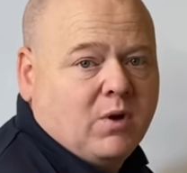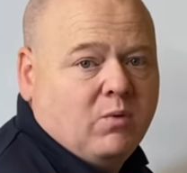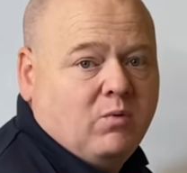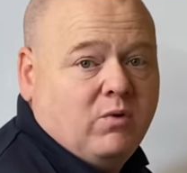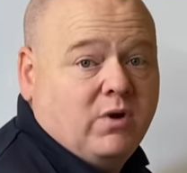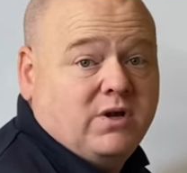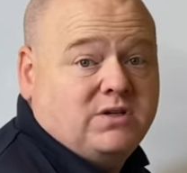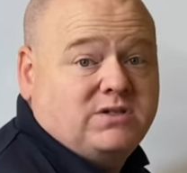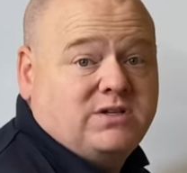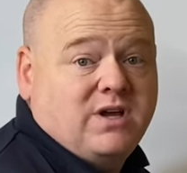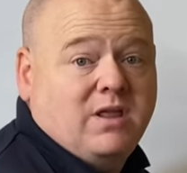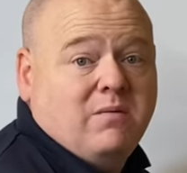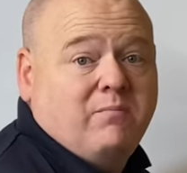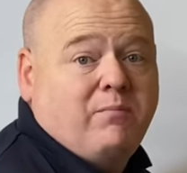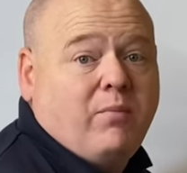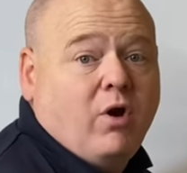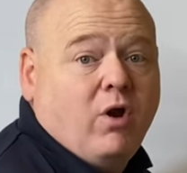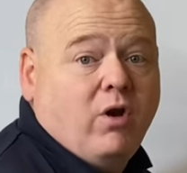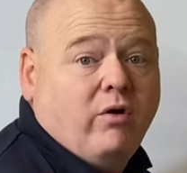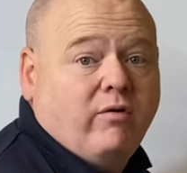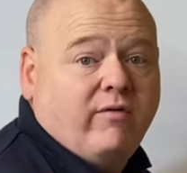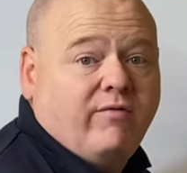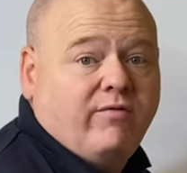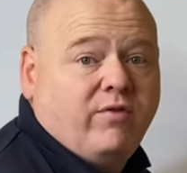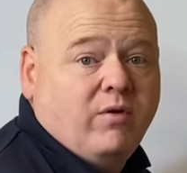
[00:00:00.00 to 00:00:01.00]
to take the
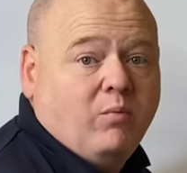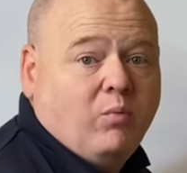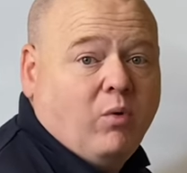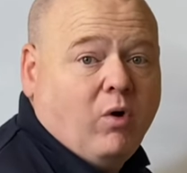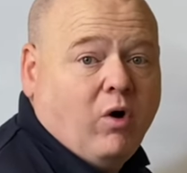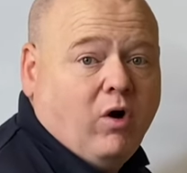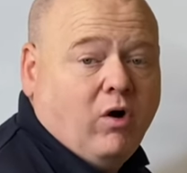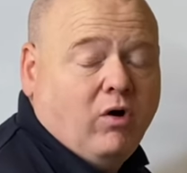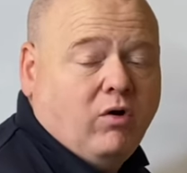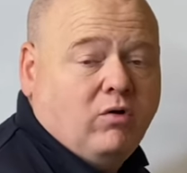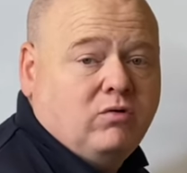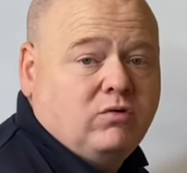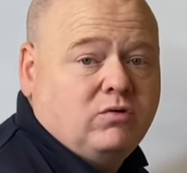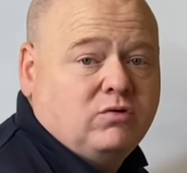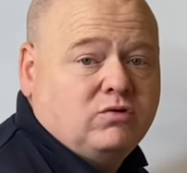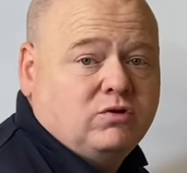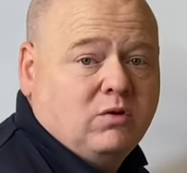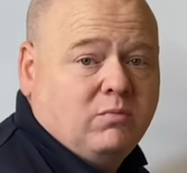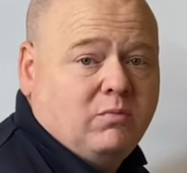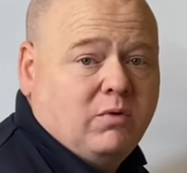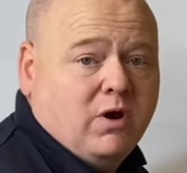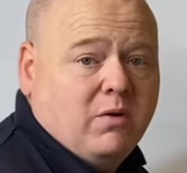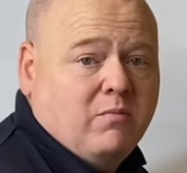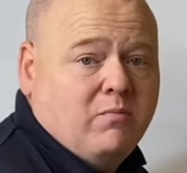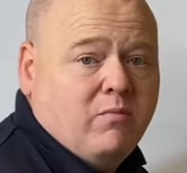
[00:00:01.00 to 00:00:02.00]
boiler off the wall. So I'm
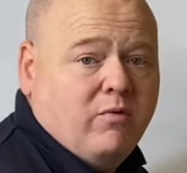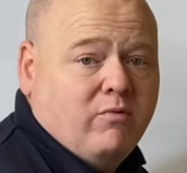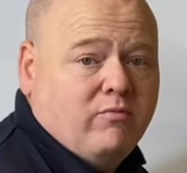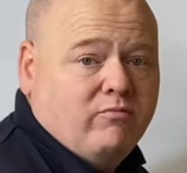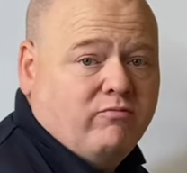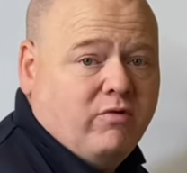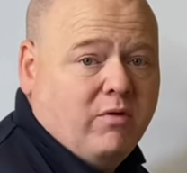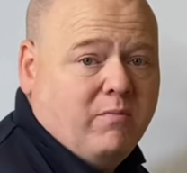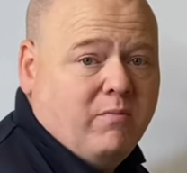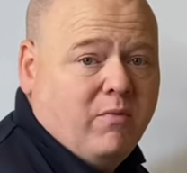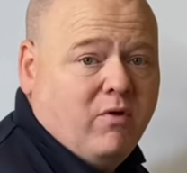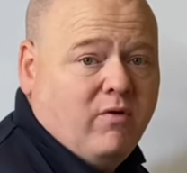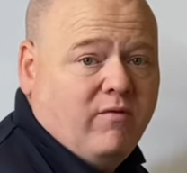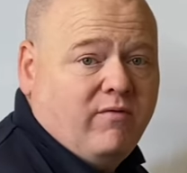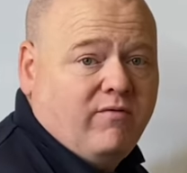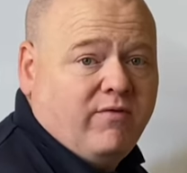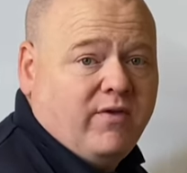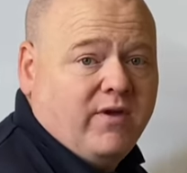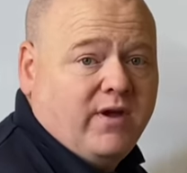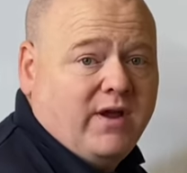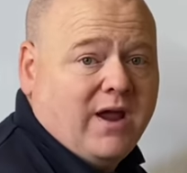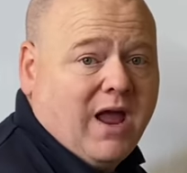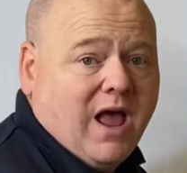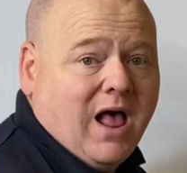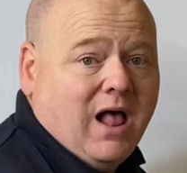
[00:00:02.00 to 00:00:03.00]
going to remove
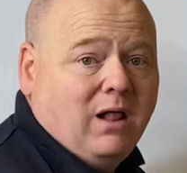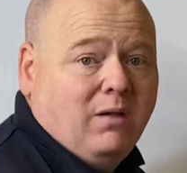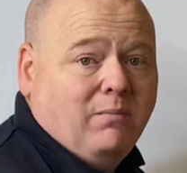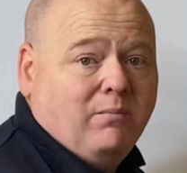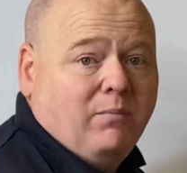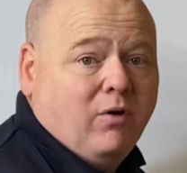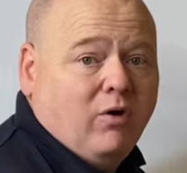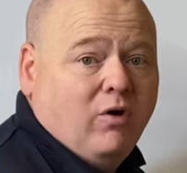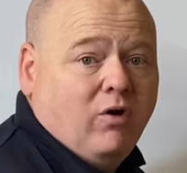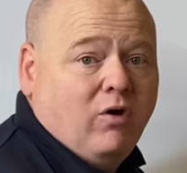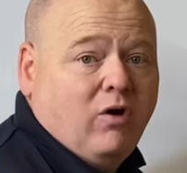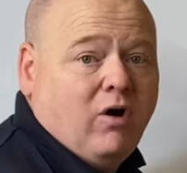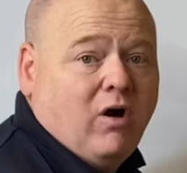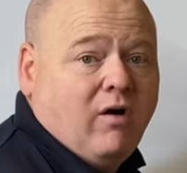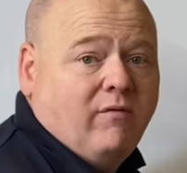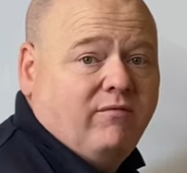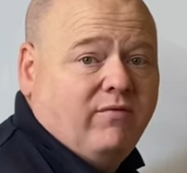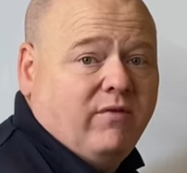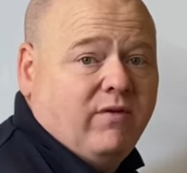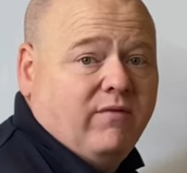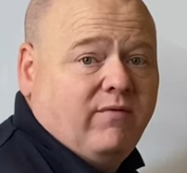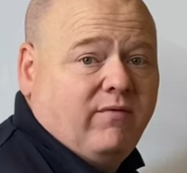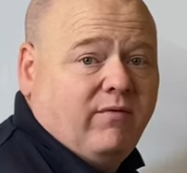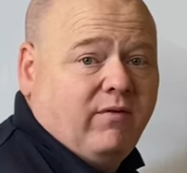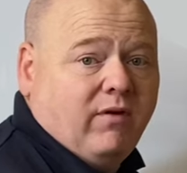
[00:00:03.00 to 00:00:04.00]
the elbow of
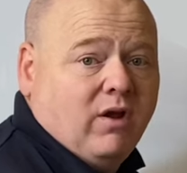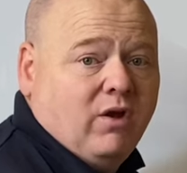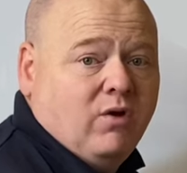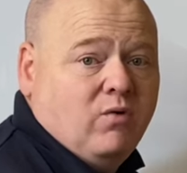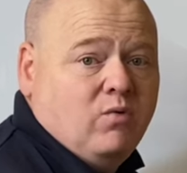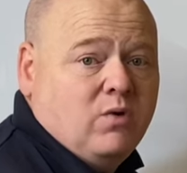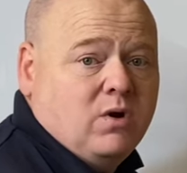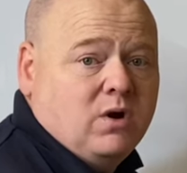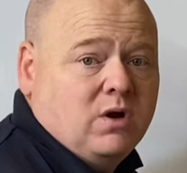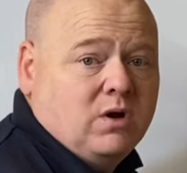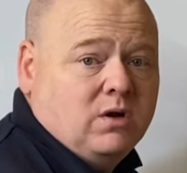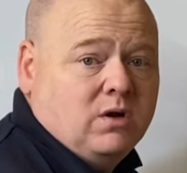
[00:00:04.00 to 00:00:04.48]
the flue.